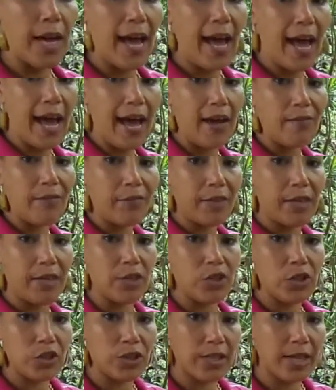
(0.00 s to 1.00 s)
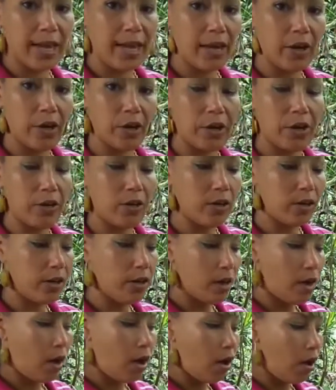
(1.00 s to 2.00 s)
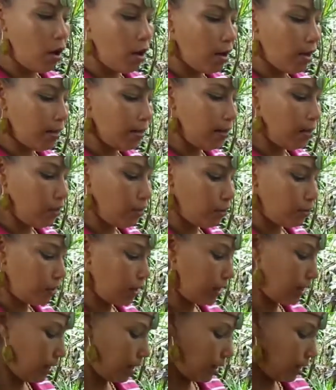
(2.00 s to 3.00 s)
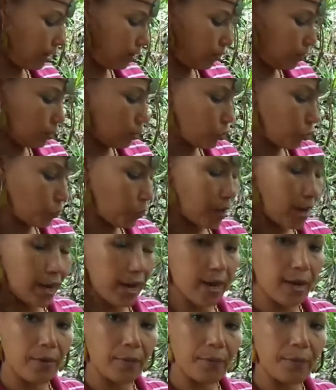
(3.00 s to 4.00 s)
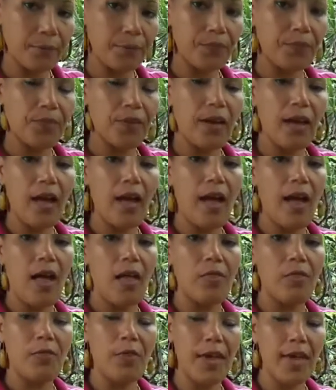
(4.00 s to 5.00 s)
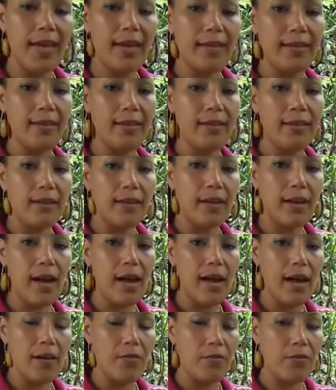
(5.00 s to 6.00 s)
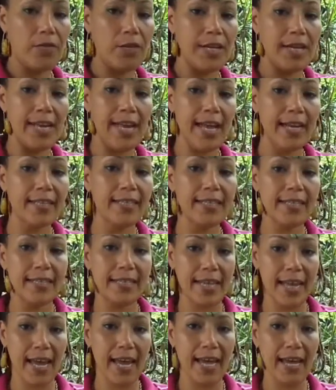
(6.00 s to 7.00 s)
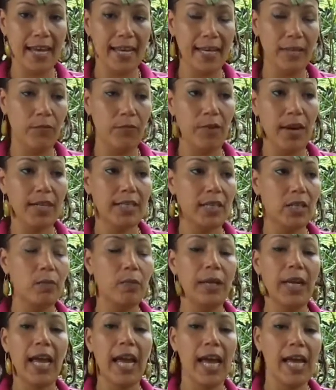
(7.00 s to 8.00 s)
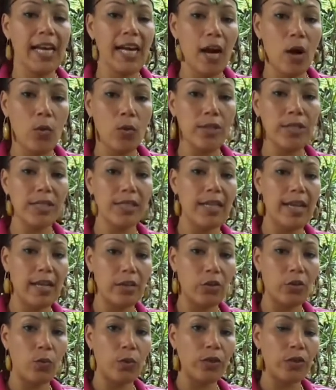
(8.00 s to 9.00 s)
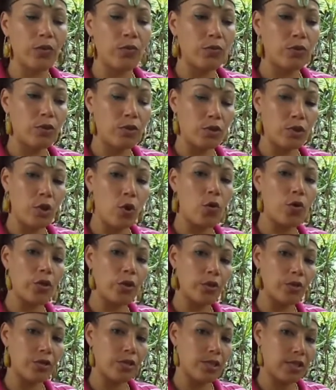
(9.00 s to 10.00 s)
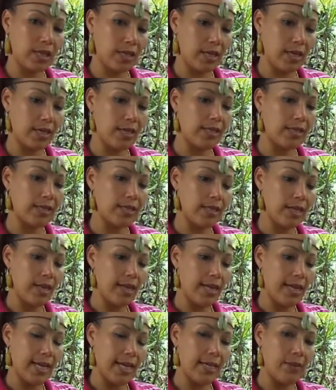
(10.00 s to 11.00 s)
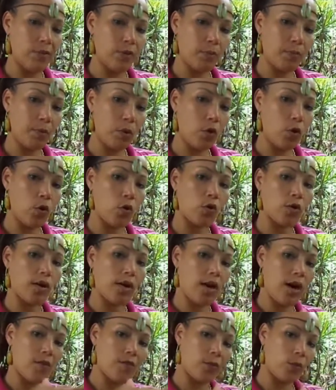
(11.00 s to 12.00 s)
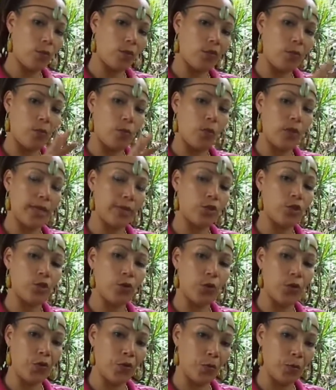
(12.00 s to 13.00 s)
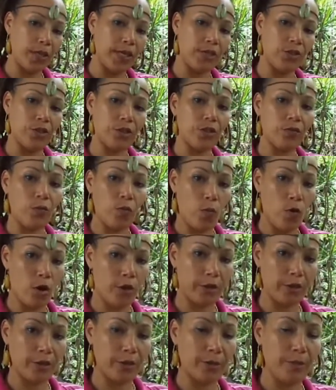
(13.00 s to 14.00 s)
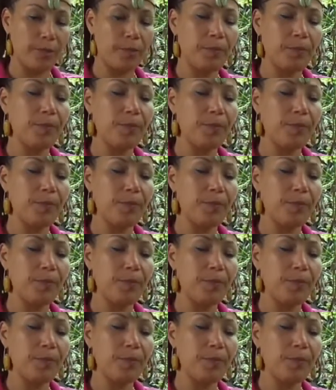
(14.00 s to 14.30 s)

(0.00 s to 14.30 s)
a 1/2 inch layer on the tray. Then the next day, in fact it could be 8 hours later, when you soak your seeds in the bowl covered with like 2 or 3 inches of water,